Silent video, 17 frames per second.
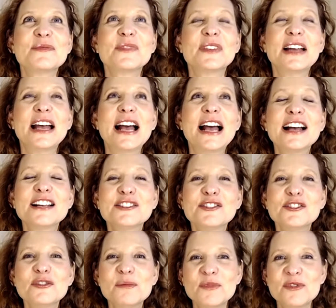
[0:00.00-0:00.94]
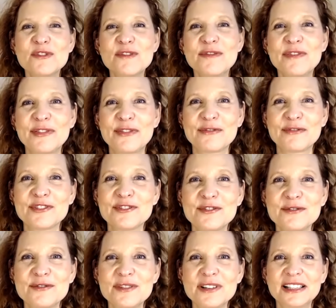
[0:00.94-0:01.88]
as you move
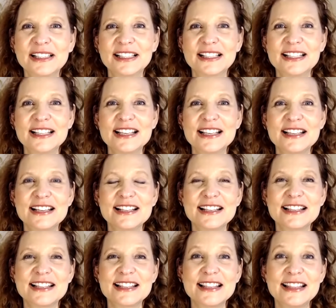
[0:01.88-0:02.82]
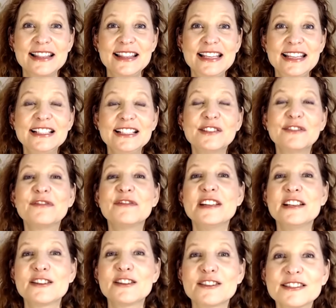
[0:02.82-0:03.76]
through these
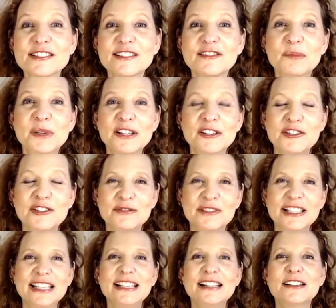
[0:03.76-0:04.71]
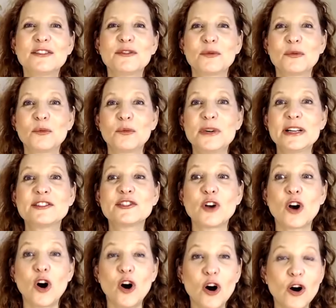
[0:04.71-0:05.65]
fears of being unique, which
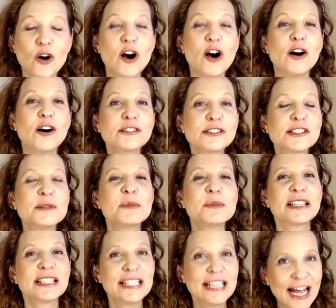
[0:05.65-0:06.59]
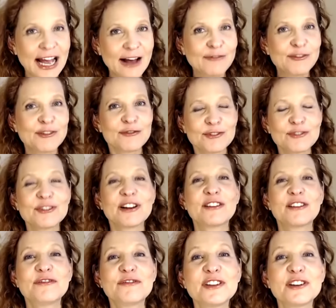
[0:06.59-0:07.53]
ultimately have a root
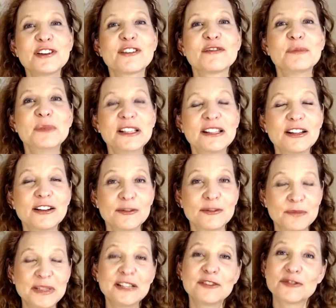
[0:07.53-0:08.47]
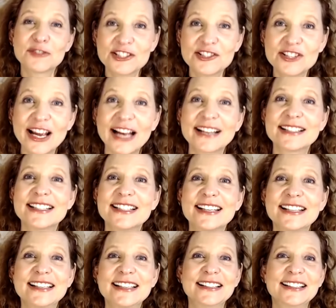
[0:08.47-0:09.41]
of fear of being
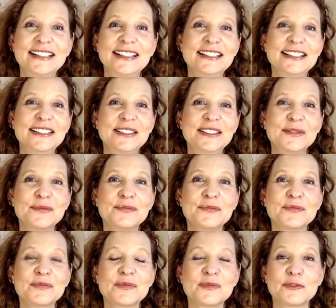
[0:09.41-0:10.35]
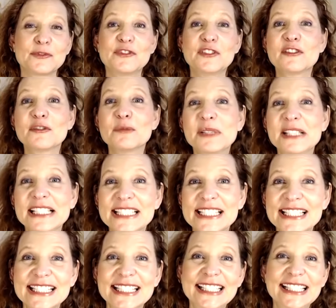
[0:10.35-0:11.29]
rejected, fear of being
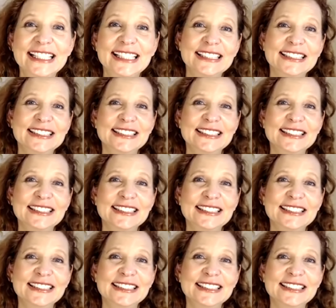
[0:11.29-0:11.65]
seen,